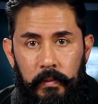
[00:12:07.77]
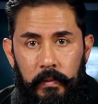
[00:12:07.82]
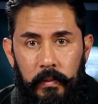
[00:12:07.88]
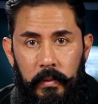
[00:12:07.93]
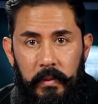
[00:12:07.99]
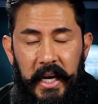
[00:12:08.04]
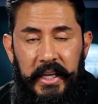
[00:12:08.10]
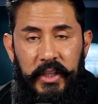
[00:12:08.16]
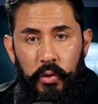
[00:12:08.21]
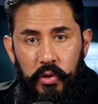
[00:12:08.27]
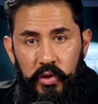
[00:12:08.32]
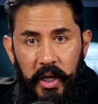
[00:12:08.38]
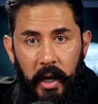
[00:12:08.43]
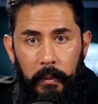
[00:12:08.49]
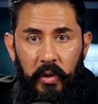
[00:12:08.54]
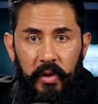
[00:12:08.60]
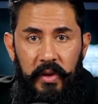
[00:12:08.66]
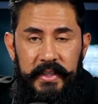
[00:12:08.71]
Guess who's
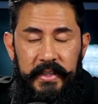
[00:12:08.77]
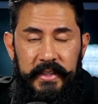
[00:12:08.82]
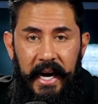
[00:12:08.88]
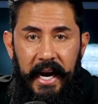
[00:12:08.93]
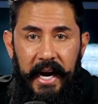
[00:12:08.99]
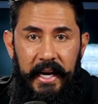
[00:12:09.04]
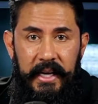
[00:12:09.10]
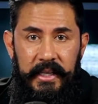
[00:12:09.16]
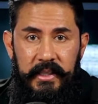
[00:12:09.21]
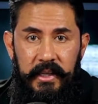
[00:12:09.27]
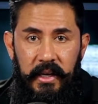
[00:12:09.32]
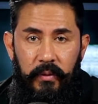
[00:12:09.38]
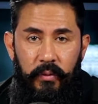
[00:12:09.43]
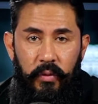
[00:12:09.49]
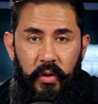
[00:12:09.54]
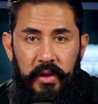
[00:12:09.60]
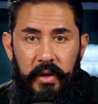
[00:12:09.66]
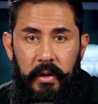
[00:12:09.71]
double the size
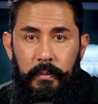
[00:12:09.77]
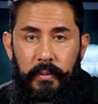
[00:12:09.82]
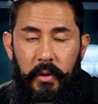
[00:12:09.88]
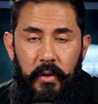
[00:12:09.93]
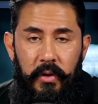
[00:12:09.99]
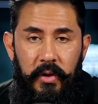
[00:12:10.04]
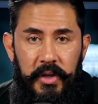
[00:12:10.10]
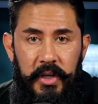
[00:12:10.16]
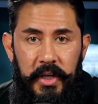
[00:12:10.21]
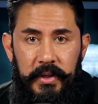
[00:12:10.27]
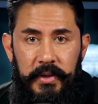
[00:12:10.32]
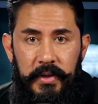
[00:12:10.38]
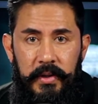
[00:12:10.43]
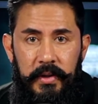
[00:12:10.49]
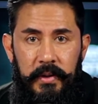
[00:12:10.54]
of what their brokerage is?